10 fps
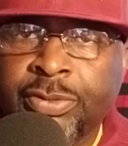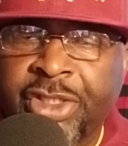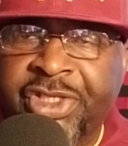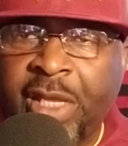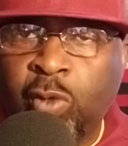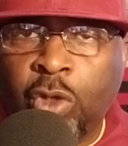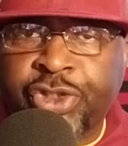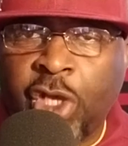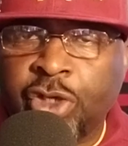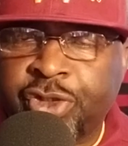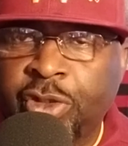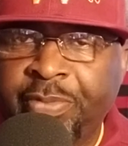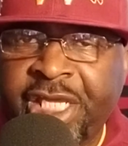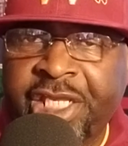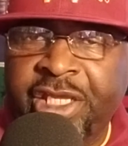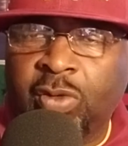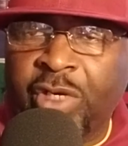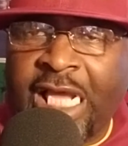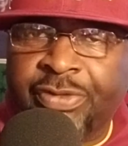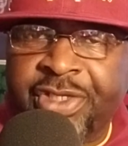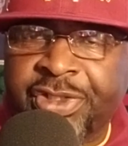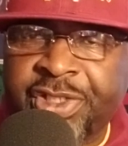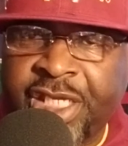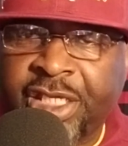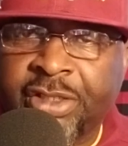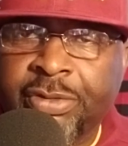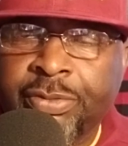that they won't talk to the media without this nigga.